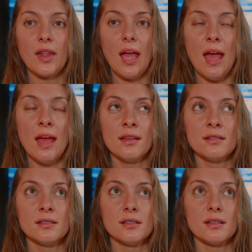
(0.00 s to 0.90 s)

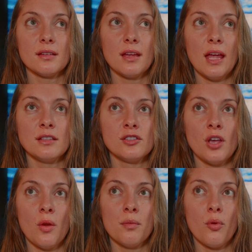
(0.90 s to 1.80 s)
And it's
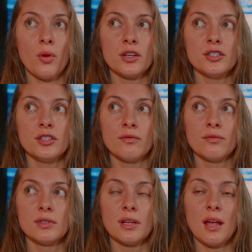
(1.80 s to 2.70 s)
so important
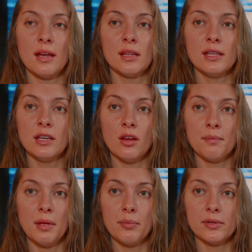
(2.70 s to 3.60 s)
to kind of lean on
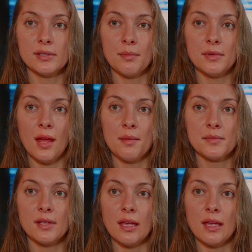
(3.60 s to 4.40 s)
people sometimes.